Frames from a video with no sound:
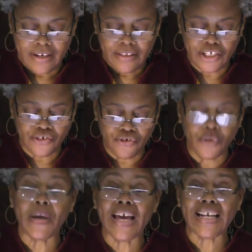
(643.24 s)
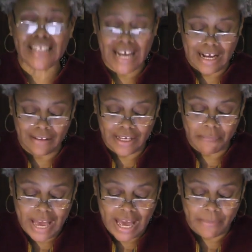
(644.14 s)
This group exile in
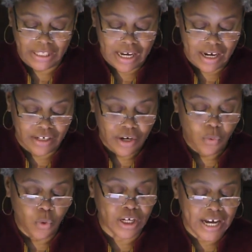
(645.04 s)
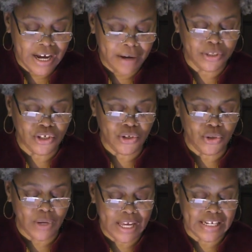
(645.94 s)
Babylon will come
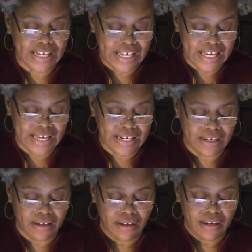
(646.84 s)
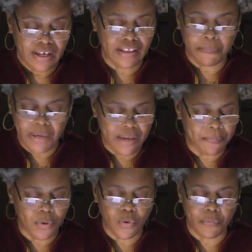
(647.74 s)
to an end, and the
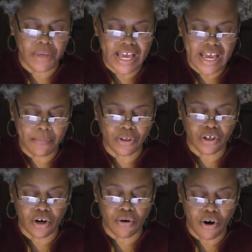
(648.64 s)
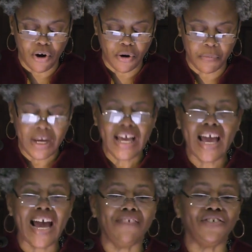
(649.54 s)
people will be able to go home
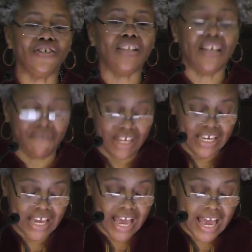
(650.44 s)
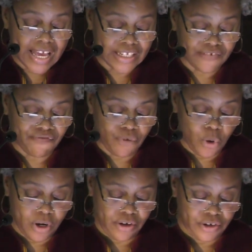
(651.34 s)
after living as
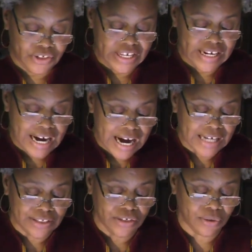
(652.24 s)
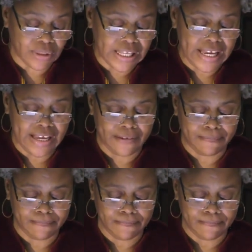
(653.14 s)
foreigners in a hostile land.